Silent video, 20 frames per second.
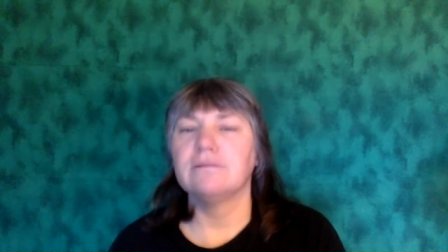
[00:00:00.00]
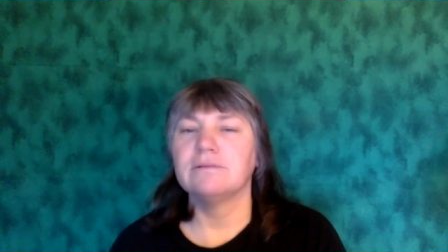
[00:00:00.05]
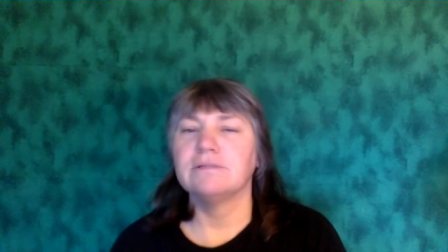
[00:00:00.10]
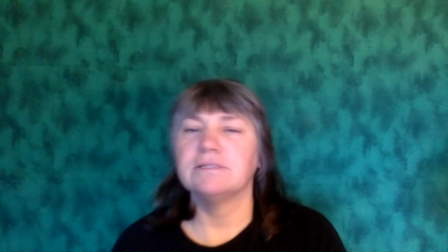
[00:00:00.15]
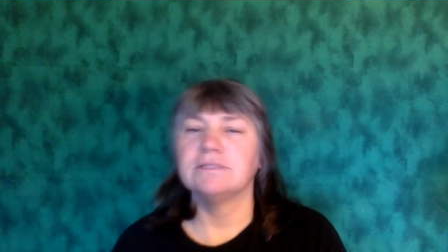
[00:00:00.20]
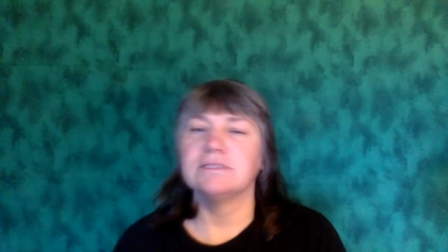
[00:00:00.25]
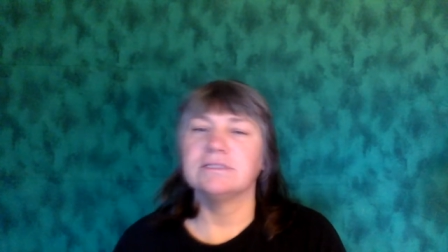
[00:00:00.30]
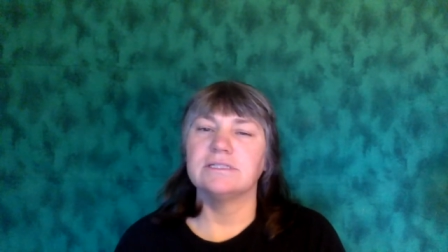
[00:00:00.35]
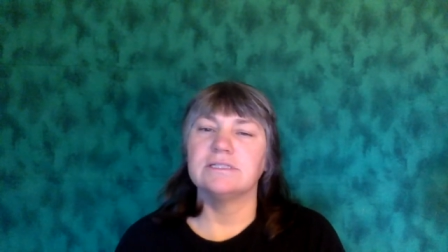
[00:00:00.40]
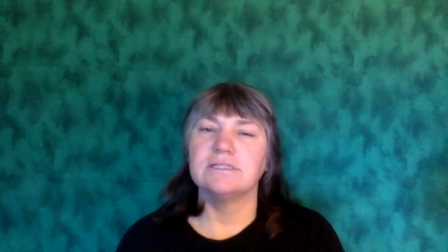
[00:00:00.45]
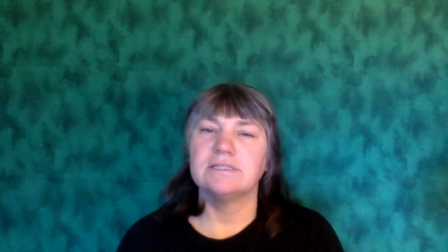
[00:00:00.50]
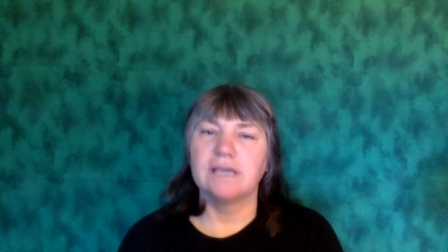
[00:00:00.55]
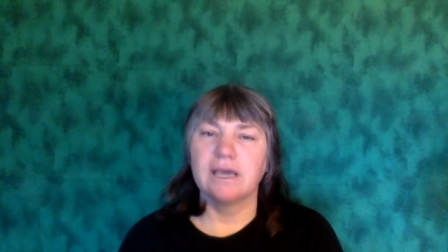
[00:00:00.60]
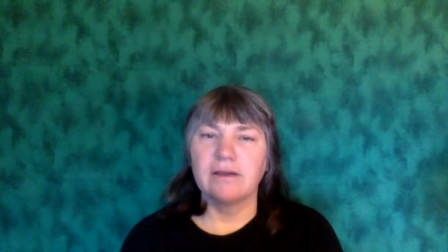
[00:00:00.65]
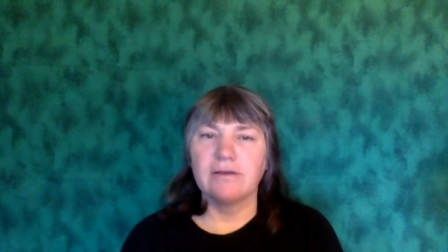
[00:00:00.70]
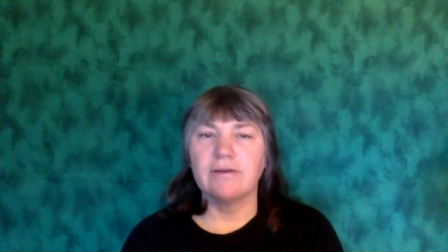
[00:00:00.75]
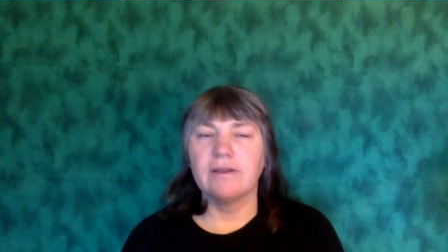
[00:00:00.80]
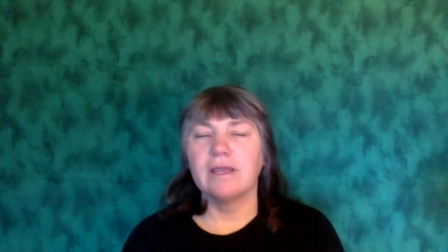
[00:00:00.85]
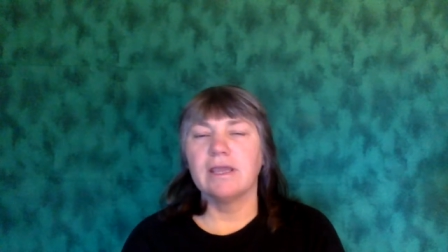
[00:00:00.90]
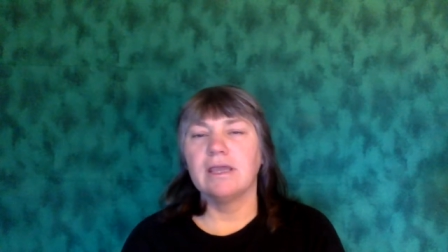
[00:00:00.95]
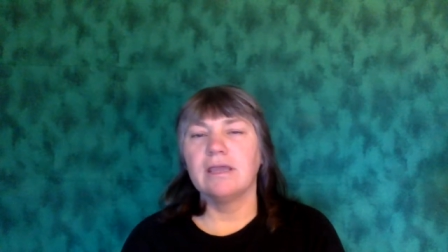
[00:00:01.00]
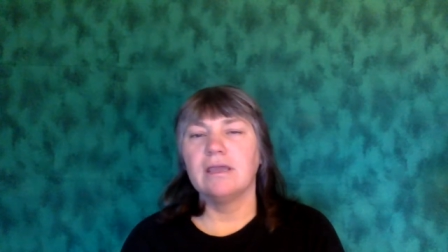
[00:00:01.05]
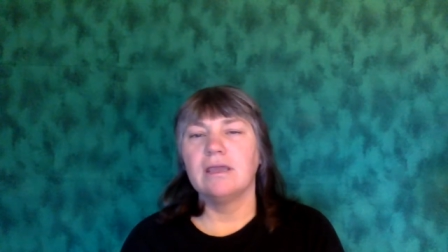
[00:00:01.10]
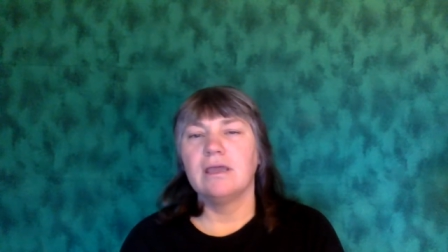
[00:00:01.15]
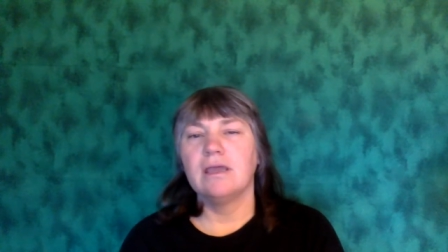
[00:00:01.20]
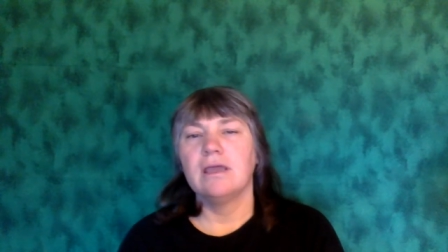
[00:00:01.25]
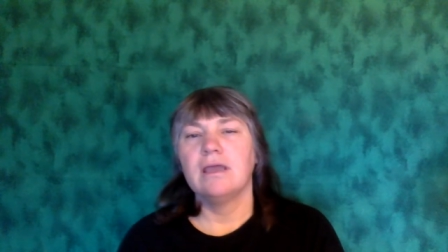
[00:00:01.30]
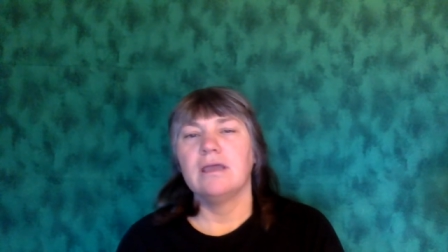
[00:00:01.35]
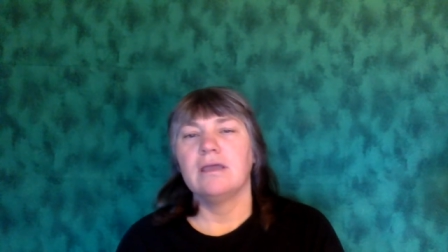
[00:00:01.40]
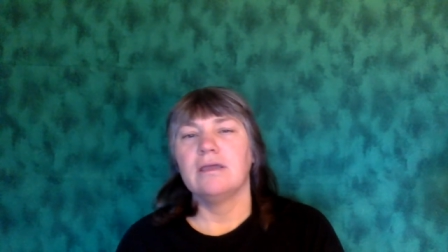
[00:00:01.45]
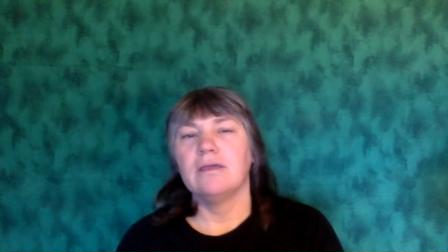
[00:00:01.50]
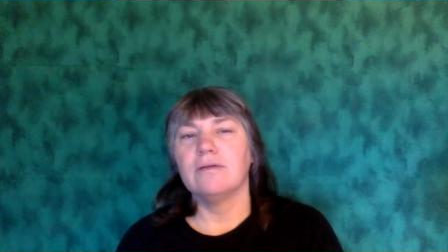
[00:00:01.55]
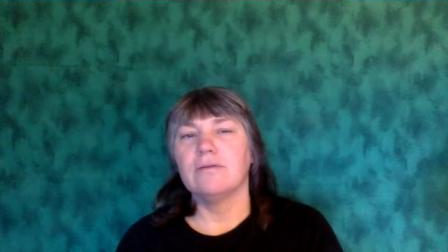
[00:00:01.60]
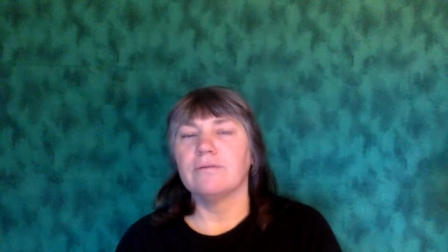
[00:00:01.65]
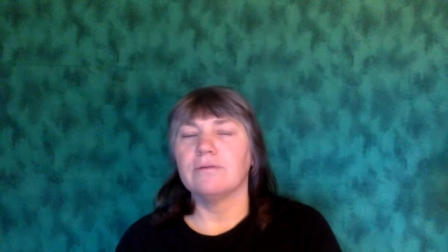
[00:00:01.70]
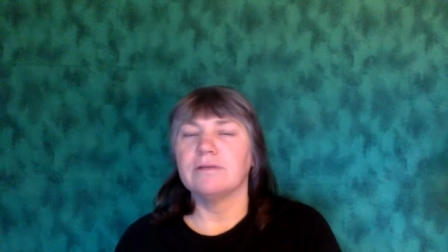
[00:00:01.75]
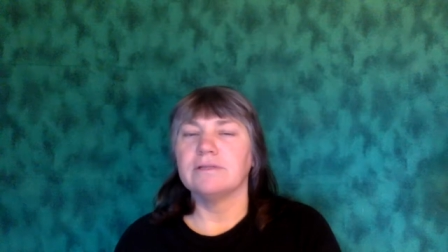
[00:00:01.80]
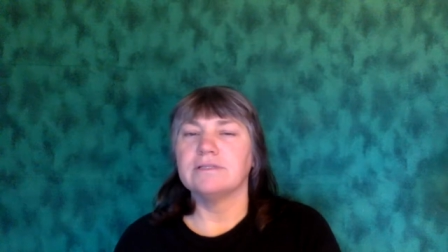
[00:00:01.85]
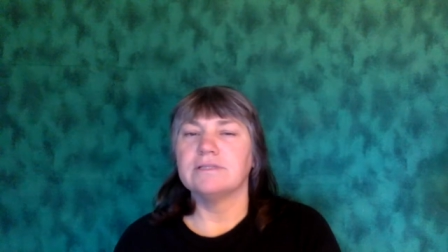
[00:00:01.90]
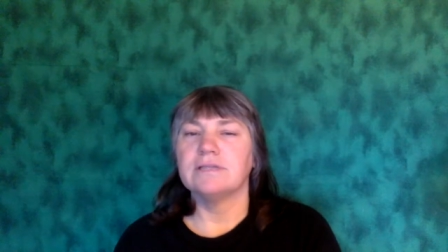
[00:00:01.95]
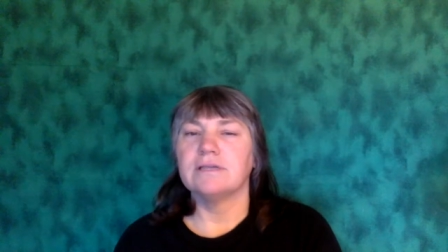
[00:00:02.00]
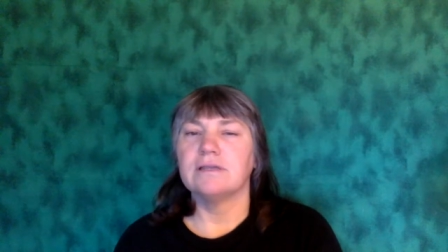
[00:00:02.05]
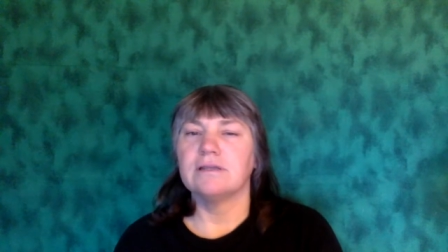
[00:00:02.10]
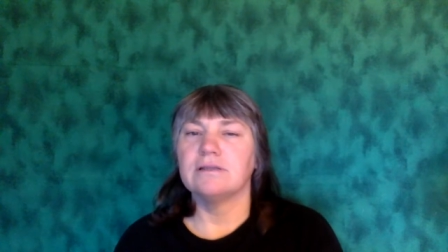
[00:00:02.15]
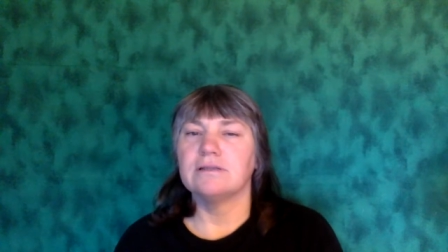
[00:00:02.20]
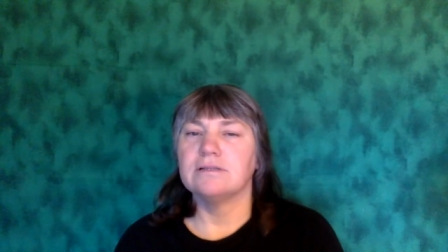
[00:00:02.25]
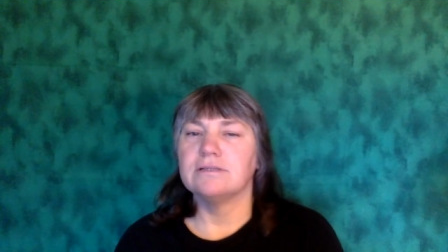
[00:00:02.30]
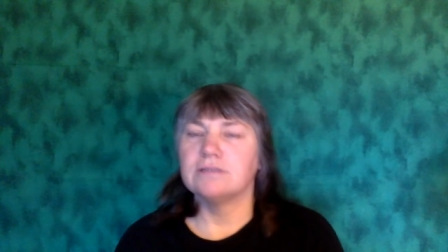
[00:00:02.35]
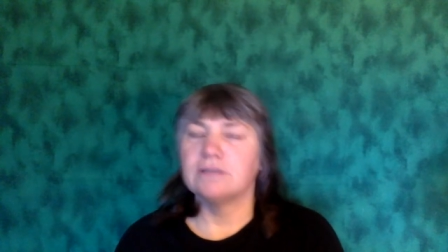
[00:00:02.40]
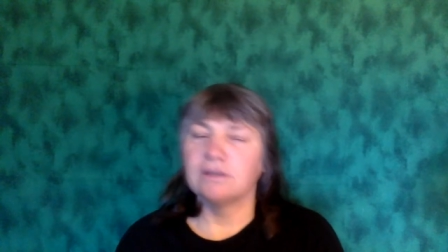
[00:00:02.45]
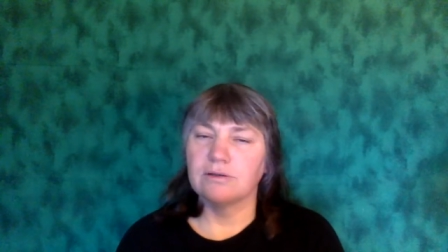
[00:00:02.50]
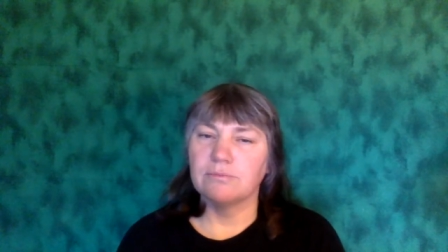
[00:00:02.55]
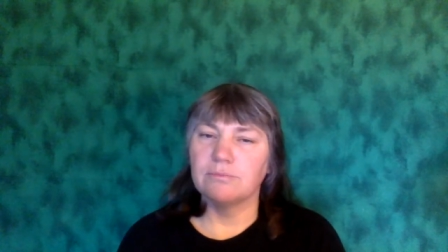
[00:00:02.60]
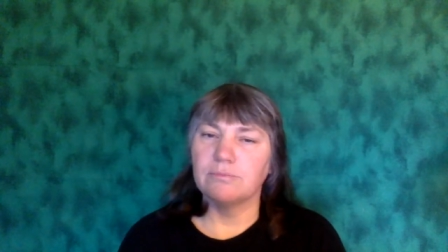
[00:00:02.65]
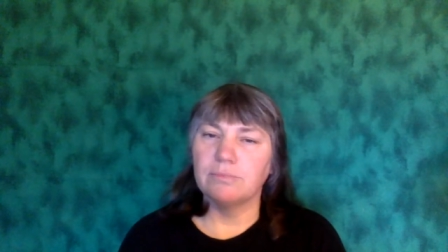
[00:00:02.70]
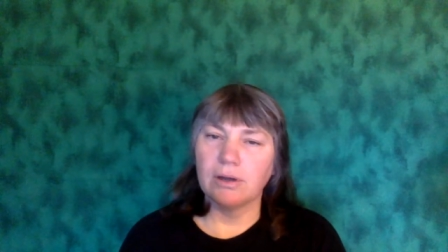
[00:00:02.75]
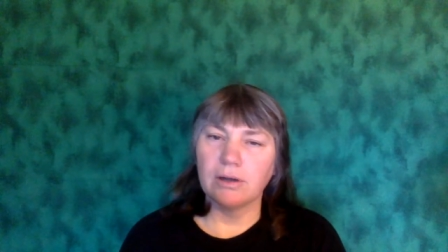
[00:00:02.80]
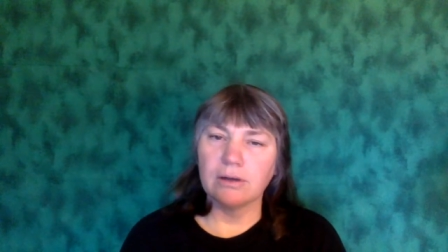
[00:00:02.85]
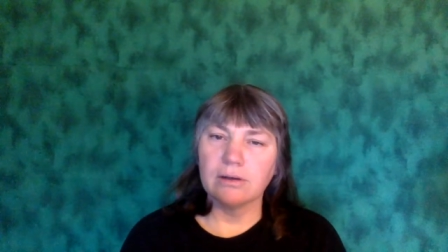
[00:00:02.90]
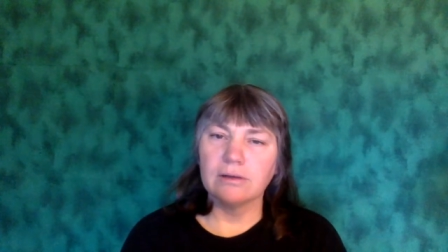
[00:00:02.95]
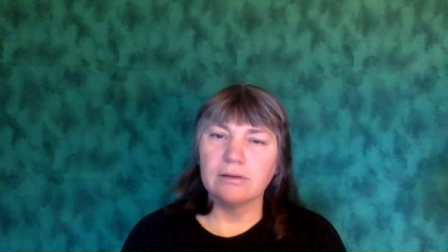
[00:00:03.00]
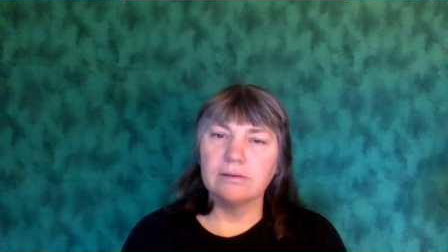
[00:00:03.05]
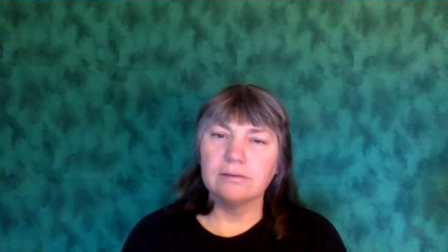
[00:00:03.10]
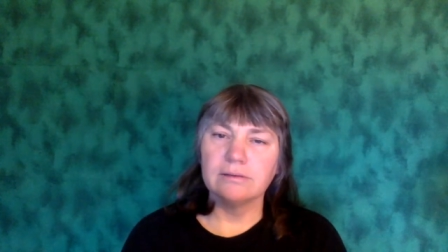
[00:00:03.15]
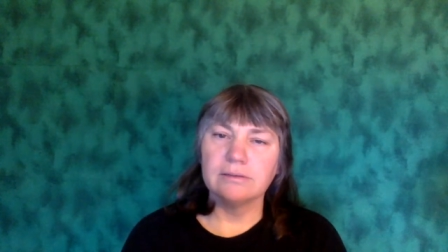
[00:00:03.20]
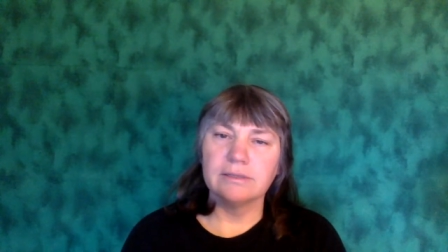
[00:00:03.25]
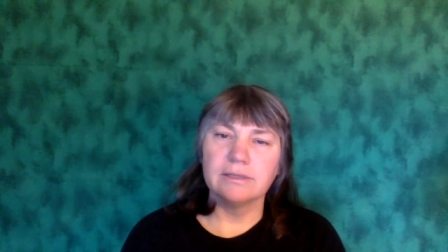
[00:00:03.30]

which is a Saturday. It runs out of the Tug Bar.